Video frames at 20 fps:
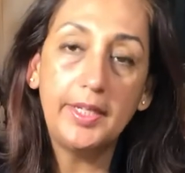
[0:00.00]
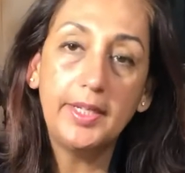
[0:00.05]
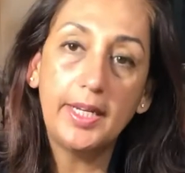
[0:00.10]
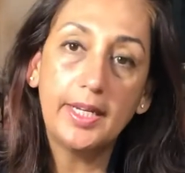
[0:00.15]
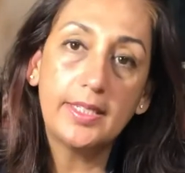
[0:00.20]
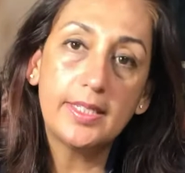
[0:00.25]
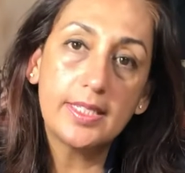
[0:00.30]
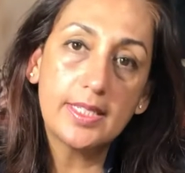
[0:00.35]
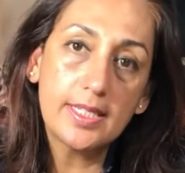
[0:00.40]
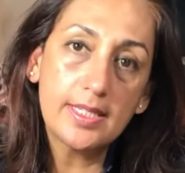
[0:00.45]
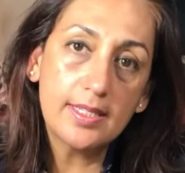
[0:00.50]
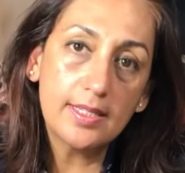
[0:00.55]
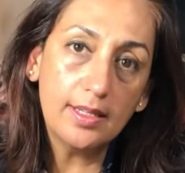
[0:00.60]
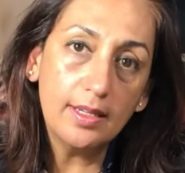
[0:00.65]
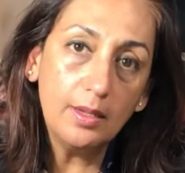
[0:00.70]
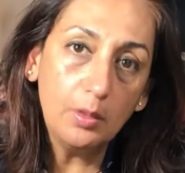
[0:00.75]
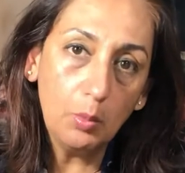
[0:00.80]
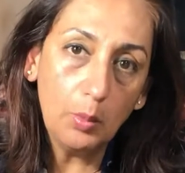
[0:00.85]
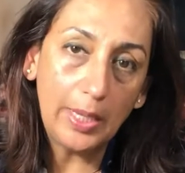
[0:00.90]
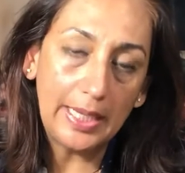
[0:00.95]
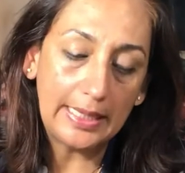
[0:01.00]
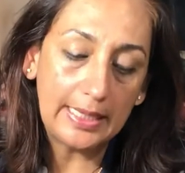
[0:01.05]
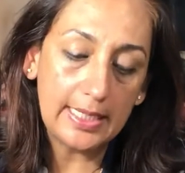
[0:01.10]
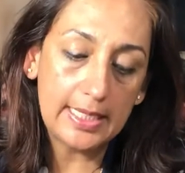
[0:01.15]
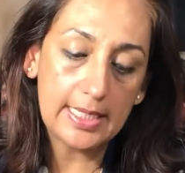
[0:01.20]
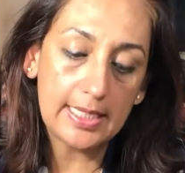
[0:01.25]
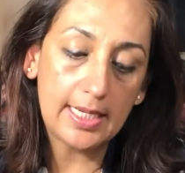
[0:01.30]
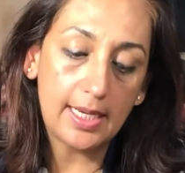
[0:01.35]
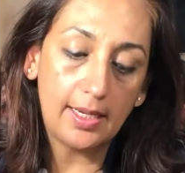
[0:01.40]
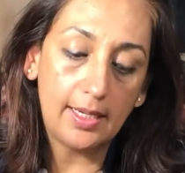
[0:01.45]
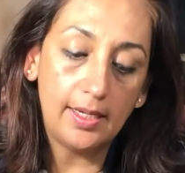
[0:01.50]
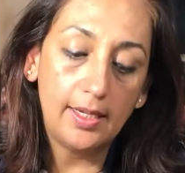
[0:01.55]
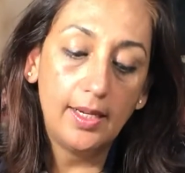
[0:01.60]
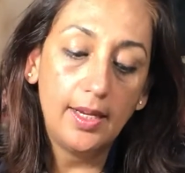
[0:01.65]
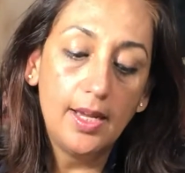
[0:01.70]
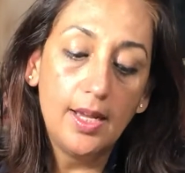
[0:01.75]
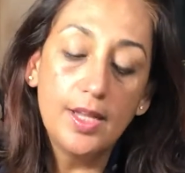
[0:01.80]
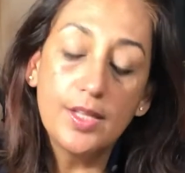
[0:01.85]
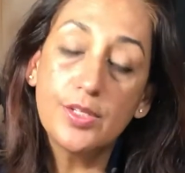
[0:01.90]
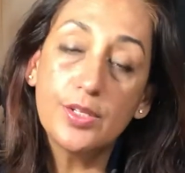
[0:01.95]
and it is the Wealth star.
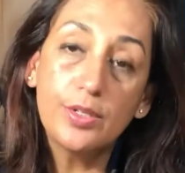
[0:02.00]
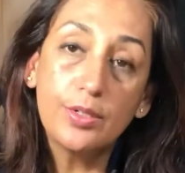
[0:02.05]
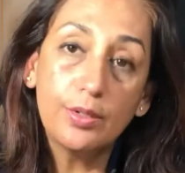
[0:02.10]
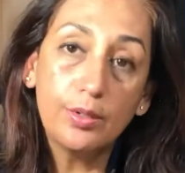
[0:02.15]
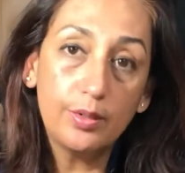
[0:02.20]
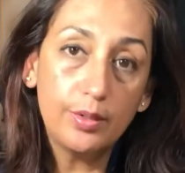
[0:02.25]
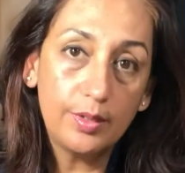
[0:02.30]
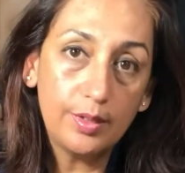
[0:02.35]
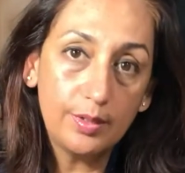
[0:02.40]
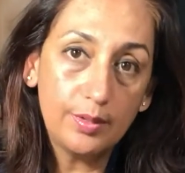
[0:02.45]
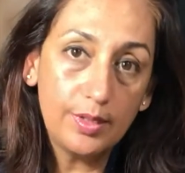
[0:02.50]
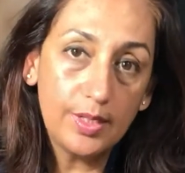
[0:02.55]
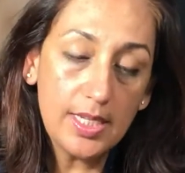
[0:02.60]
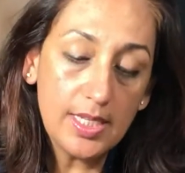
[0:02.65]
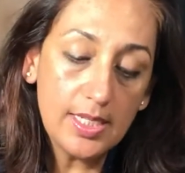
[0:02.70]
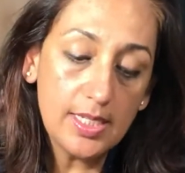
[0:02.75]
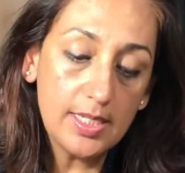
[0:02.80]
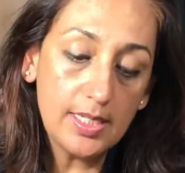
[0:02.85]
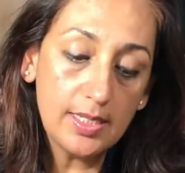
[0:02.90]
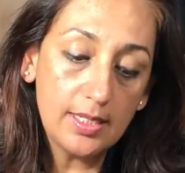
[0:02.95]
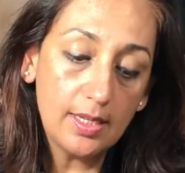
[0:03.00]
So this